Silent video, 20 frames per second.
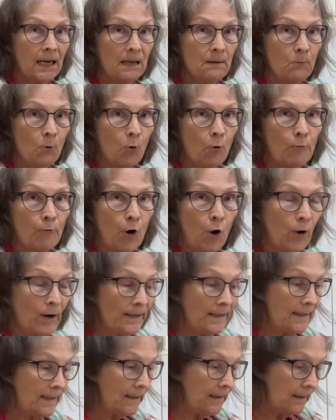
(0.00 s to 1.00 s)
more
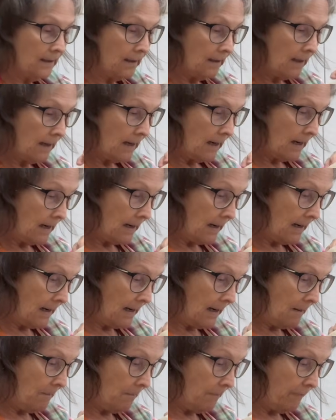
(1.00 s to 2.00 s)
rice
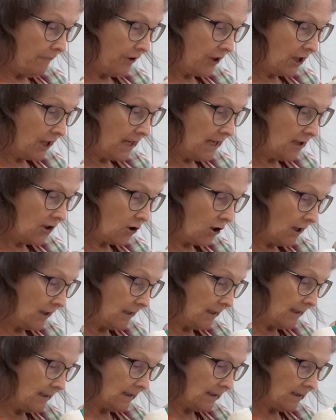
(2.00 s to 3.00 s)
for things like
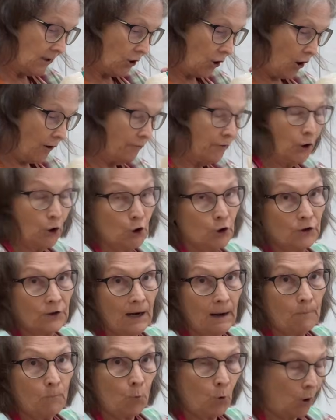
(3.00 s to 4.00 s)
this until I've used
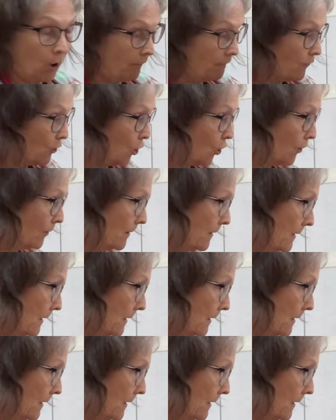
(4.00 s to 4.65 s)
up what I've got.